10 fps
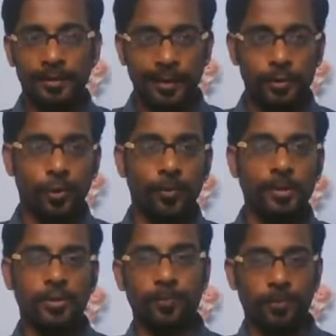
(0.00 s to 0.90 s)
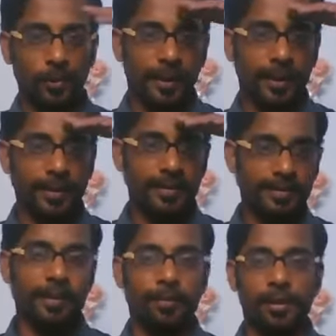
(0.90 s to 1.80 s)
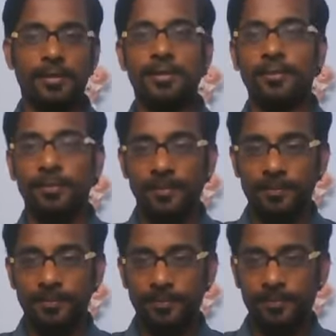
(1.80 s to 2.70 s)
Thank you so much. Good night. Stay blessed.